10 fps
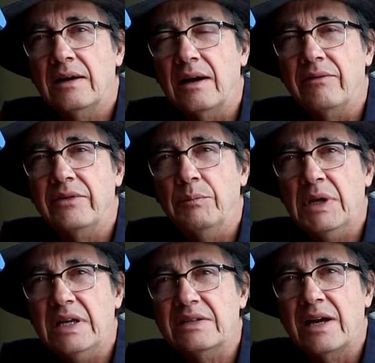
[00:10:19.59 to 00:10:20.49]
of the
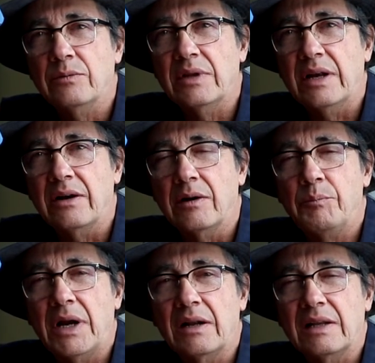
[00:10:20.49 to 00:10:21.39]
bees out there,
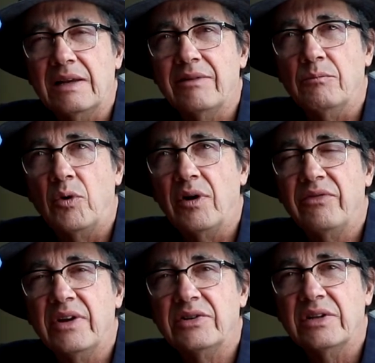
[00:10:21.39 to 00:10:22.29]
apparently even more
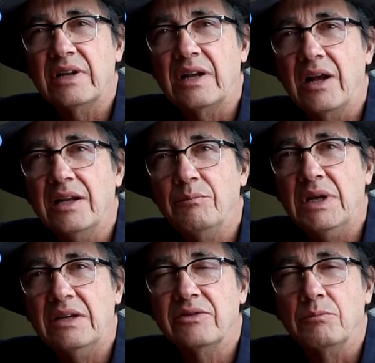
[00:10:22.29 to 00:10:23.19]
efficient than
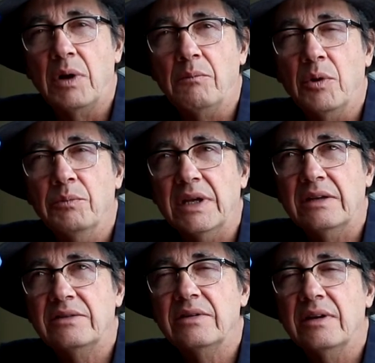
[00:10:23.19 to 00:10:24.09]
honeybees or bumblebees.